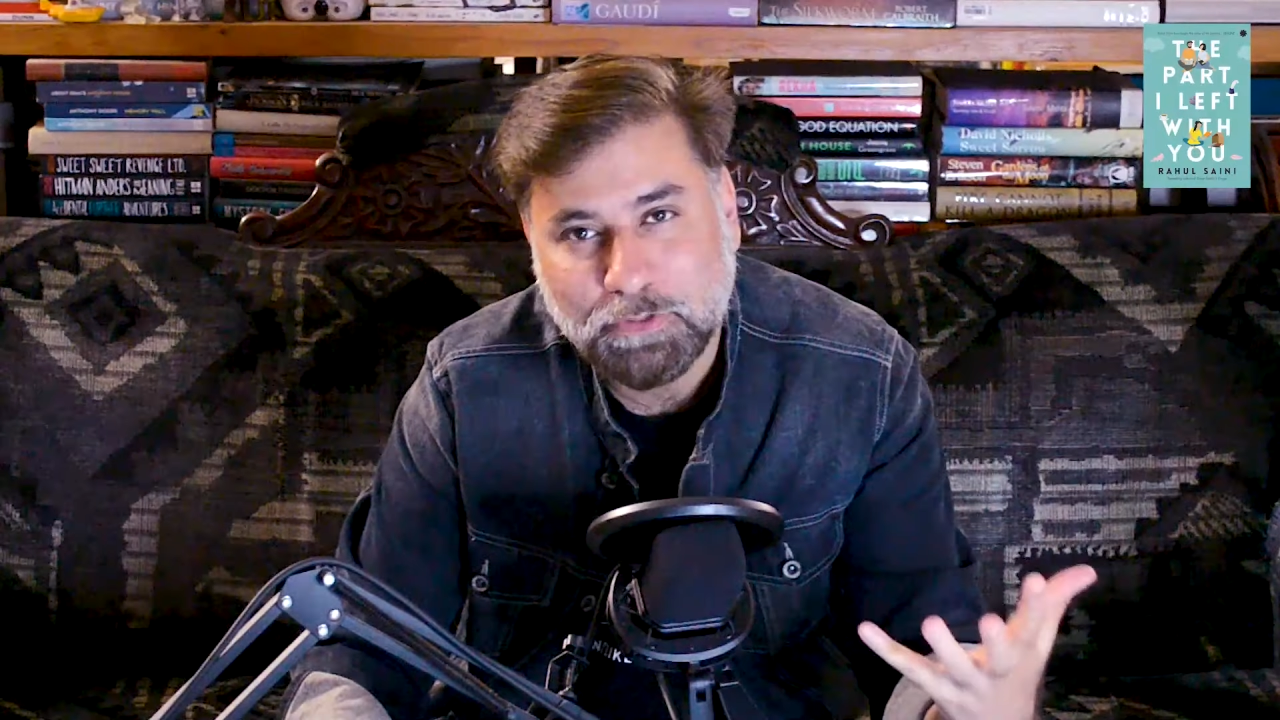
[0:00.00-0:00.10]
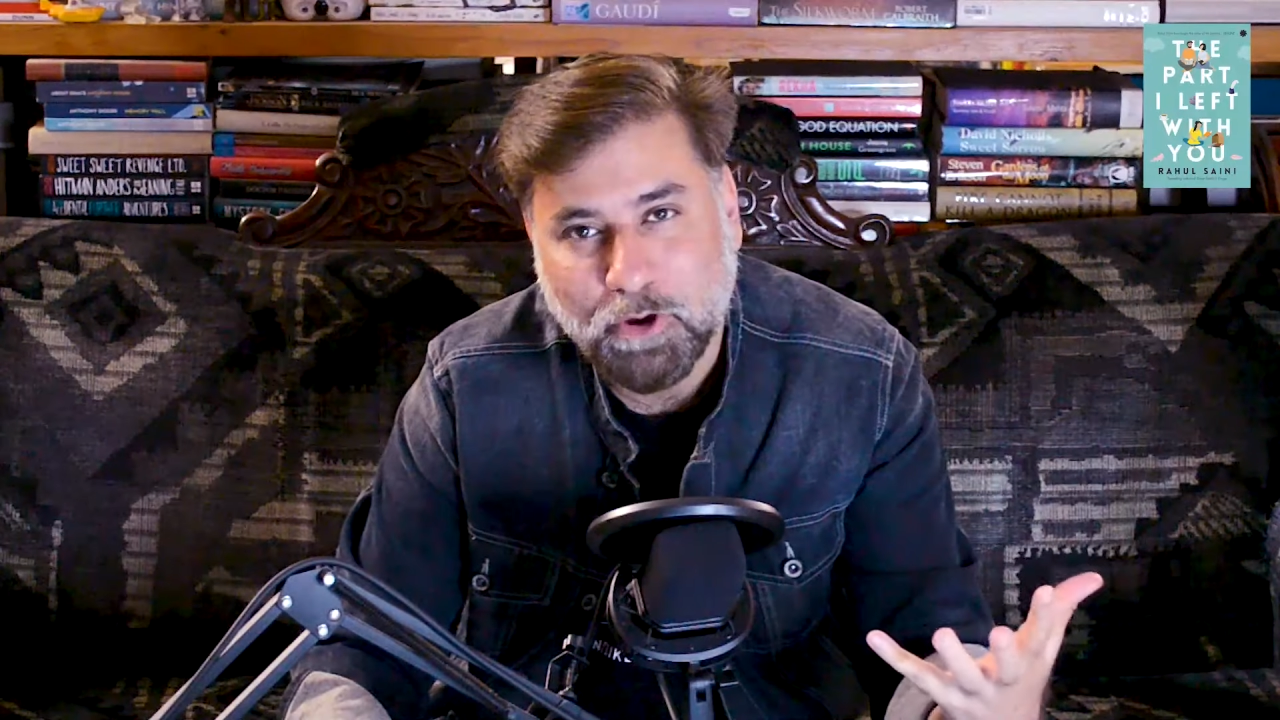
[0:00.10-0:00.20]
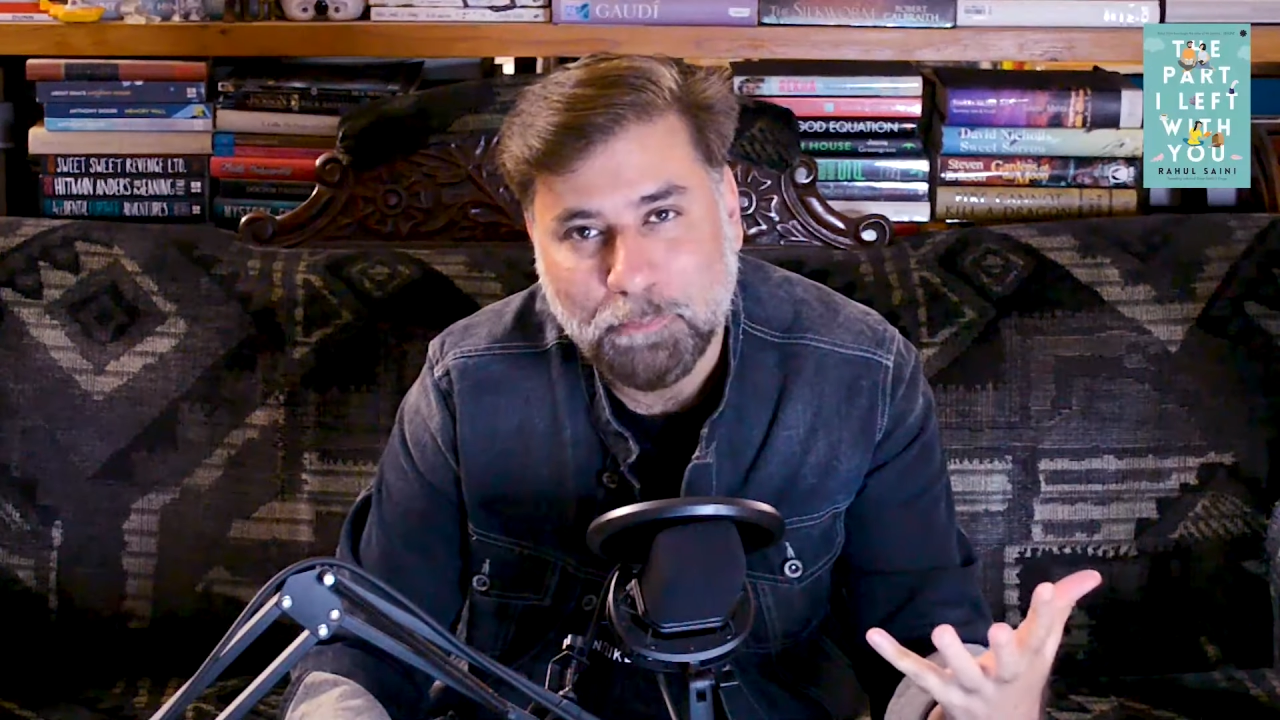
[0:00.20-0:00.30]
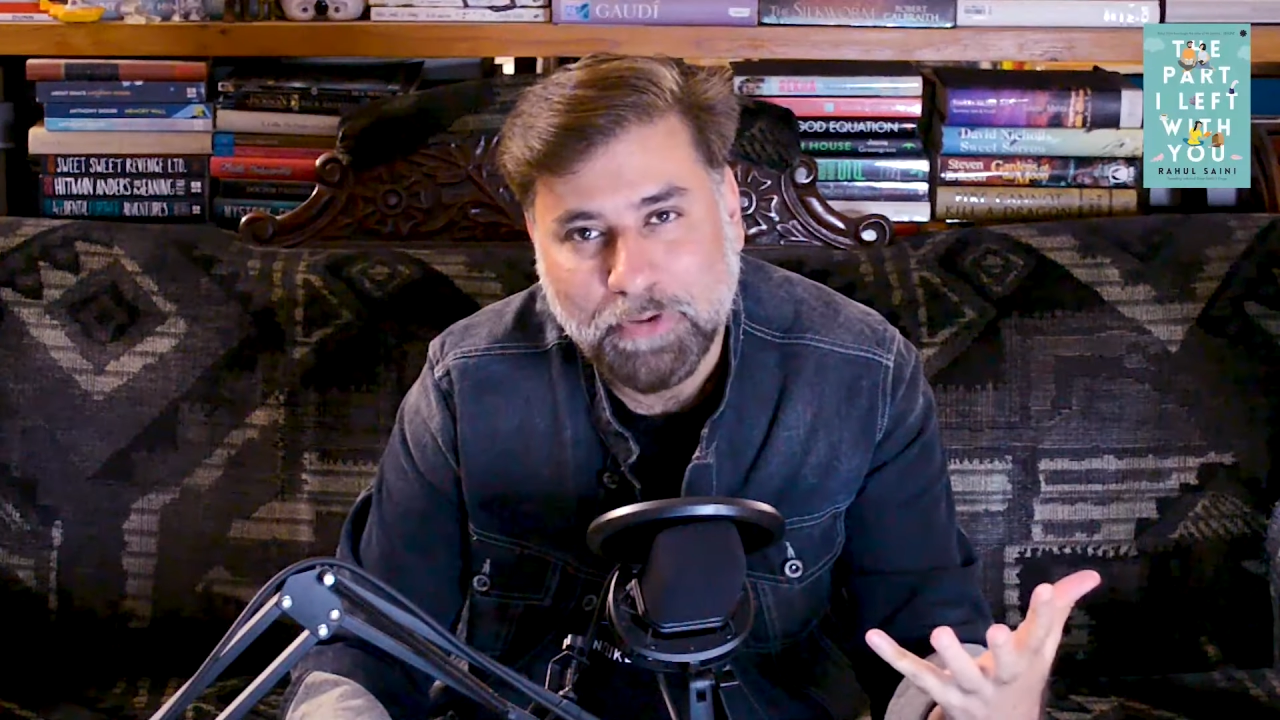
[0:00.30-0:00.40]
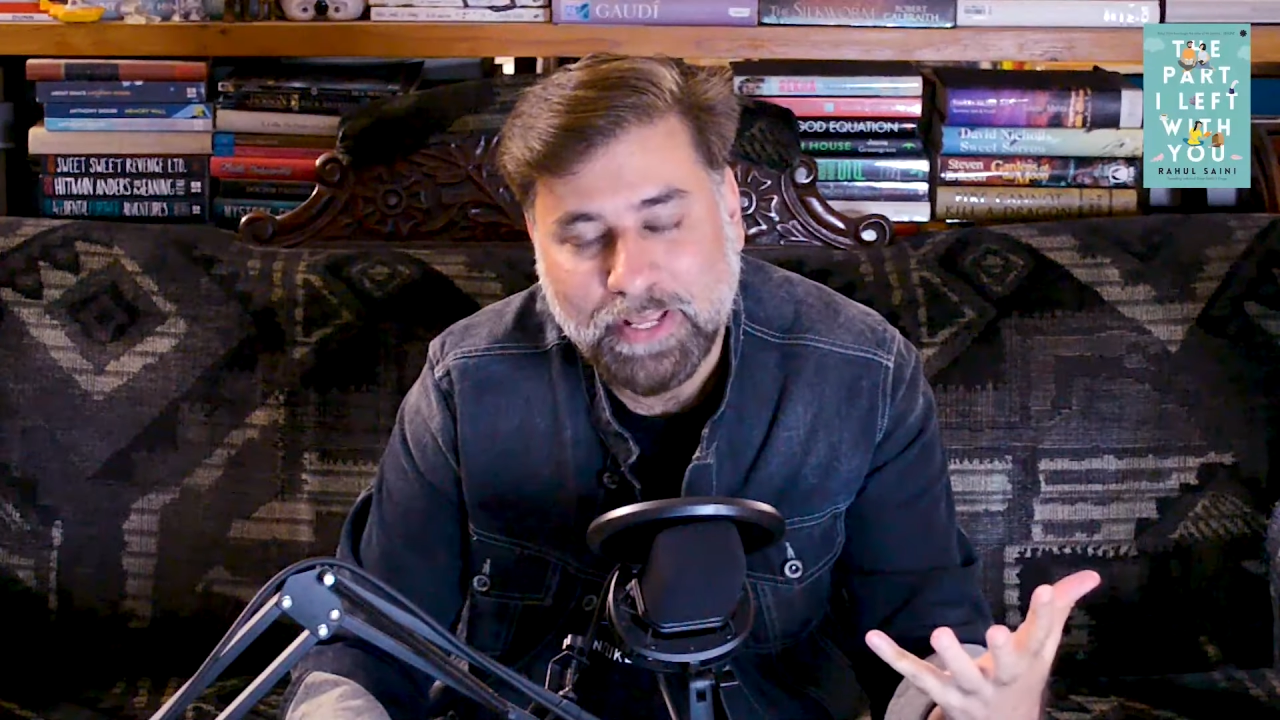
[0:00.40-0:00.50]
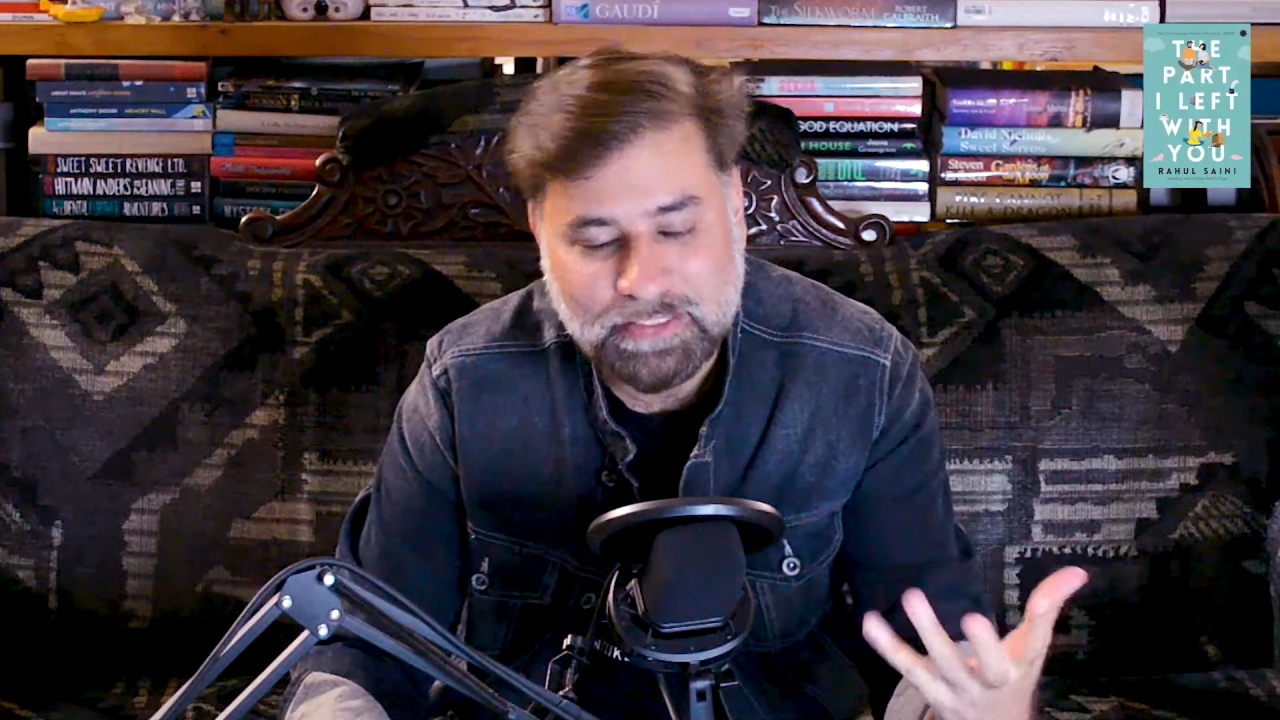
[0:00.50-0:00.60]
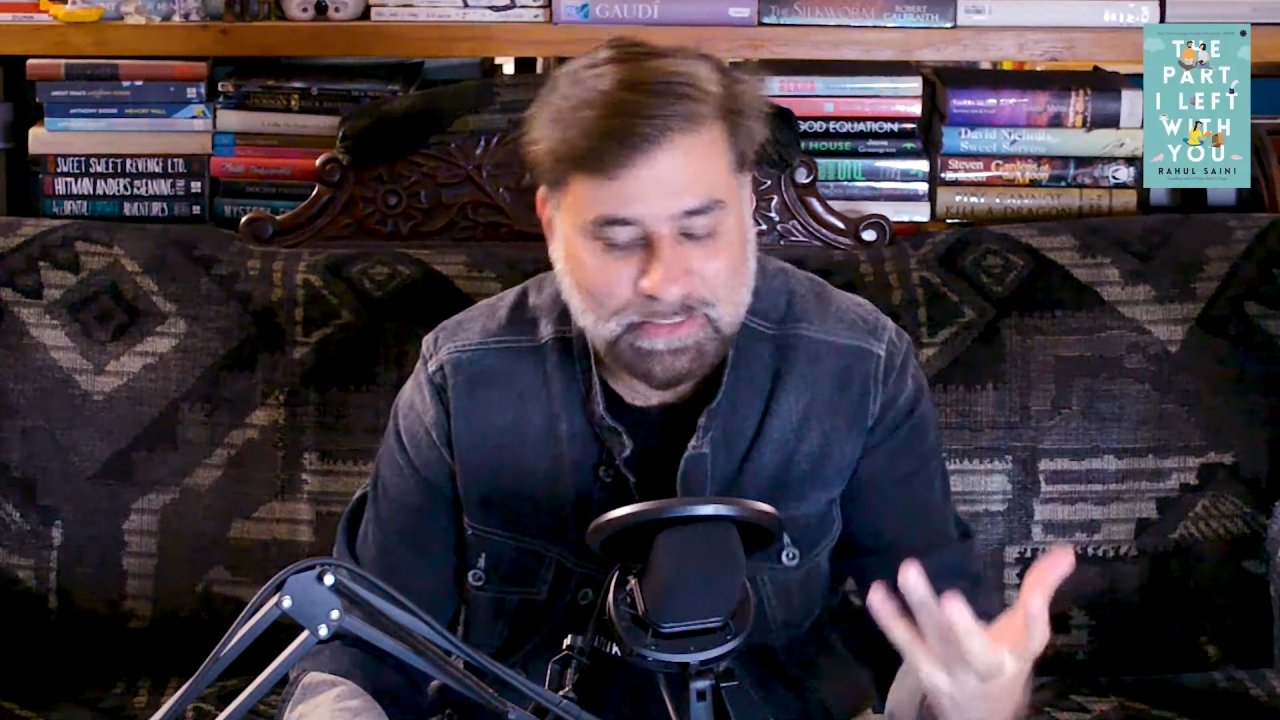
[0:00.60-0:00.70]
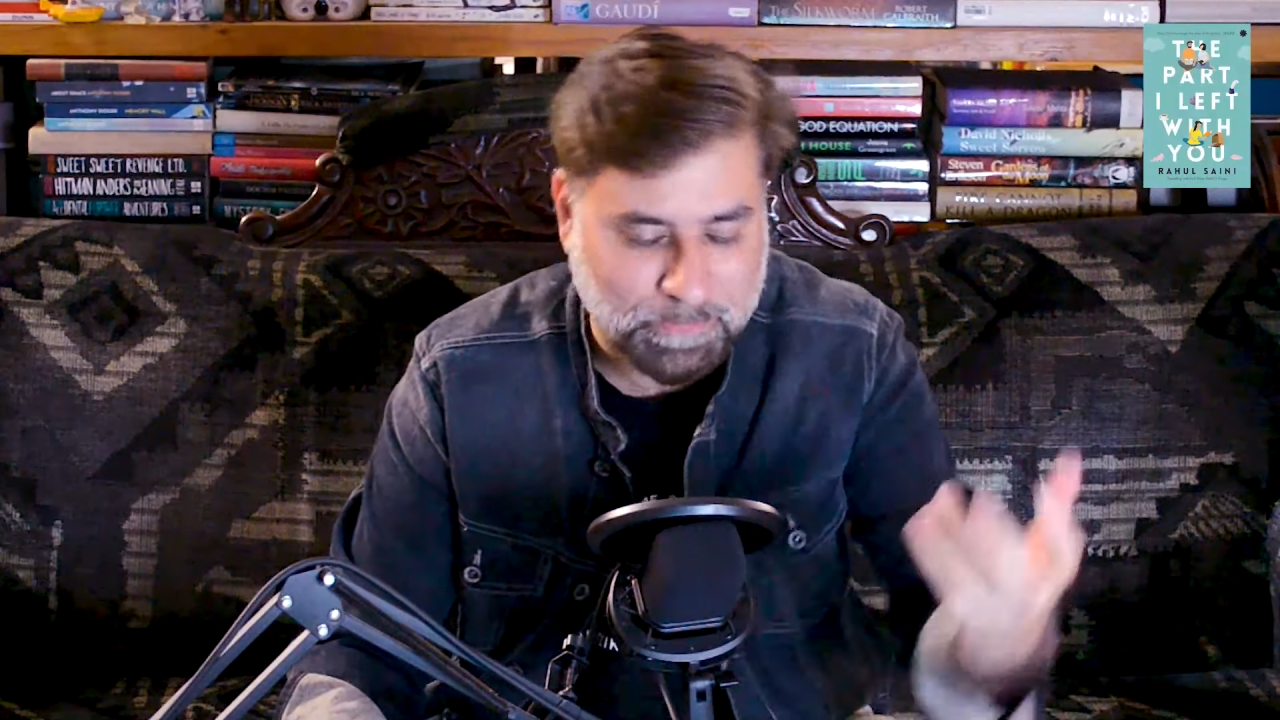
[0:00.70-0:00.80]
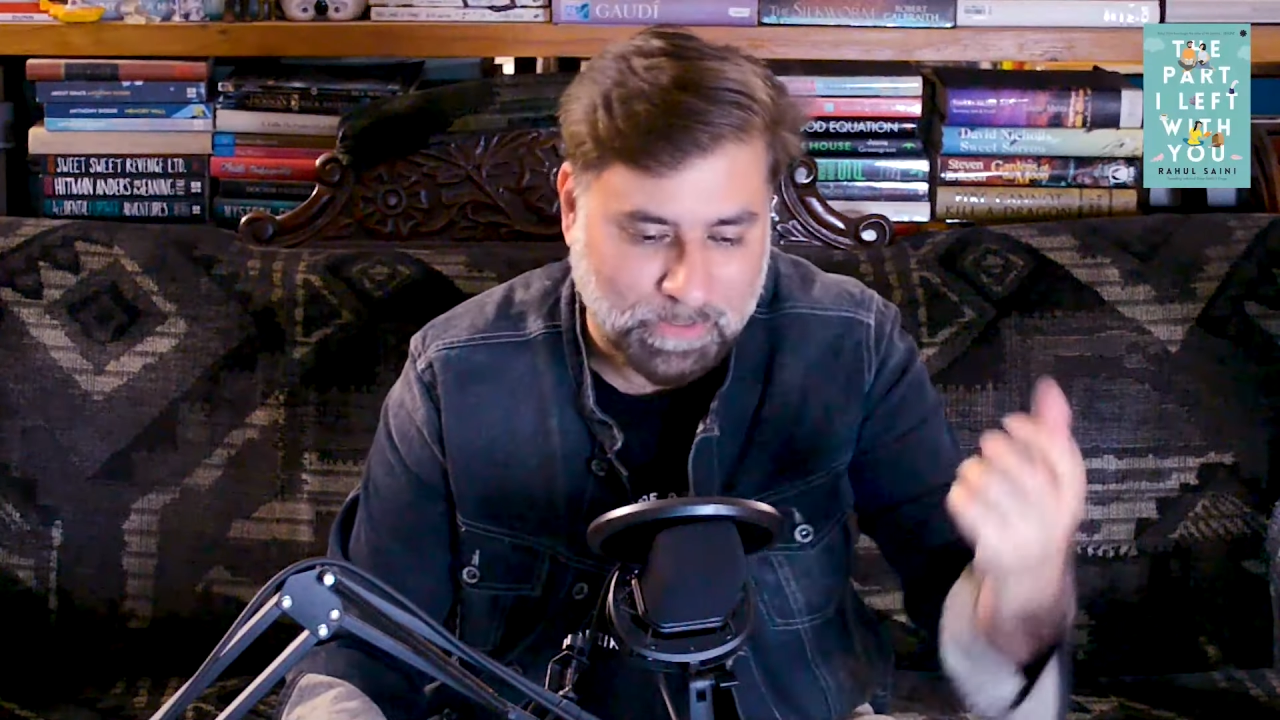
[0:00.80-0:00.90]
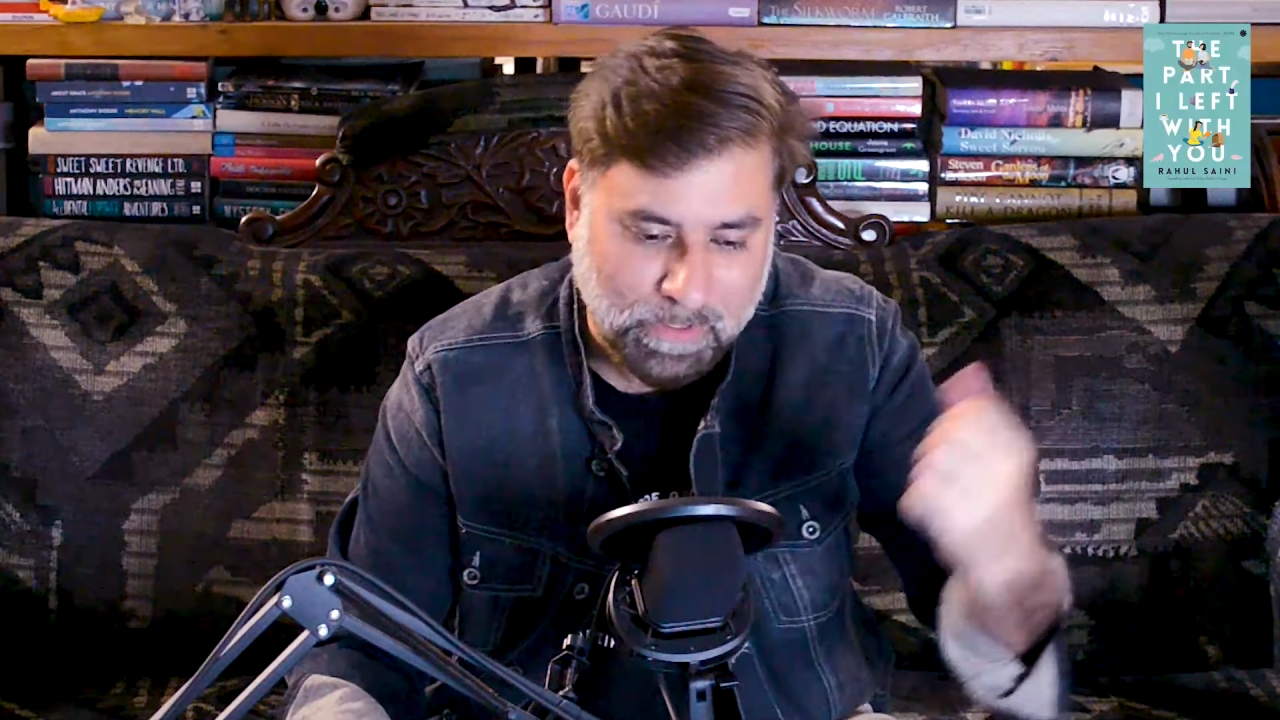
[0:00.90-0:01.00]

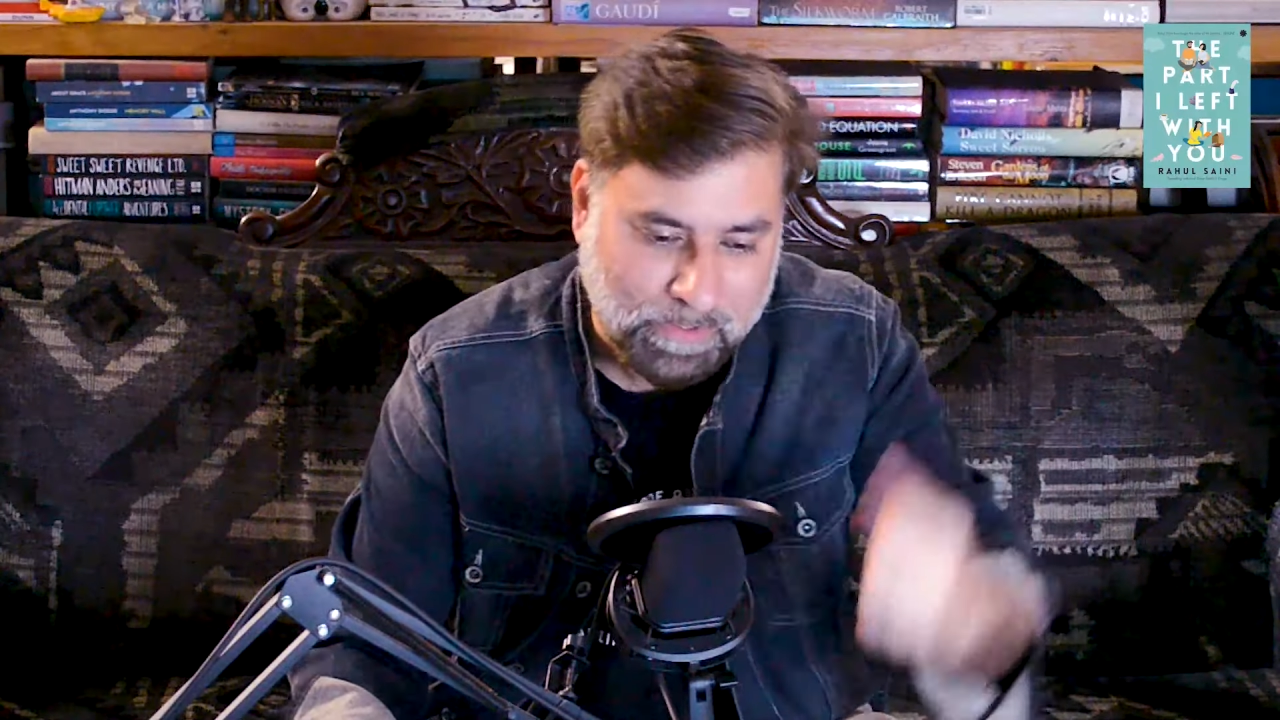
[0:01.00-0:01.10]
comprehensible,